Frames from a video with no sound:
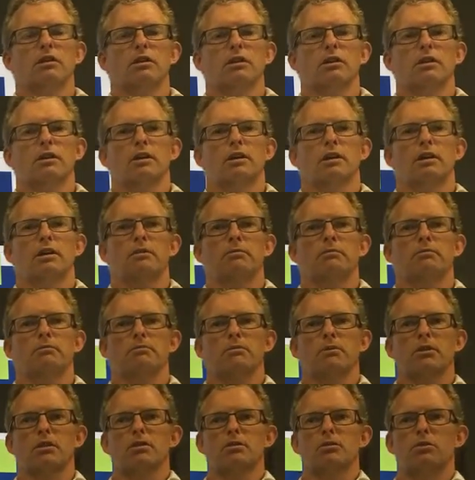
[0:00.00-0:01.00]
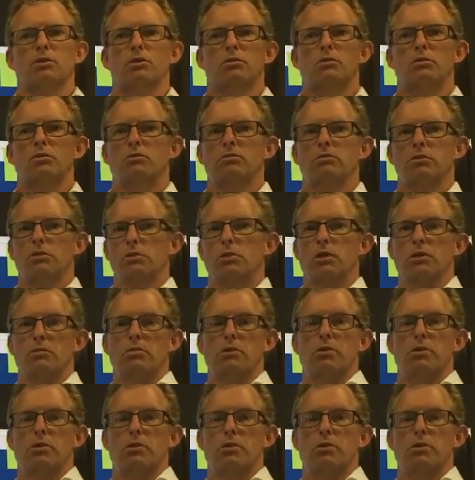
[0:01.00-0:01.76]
our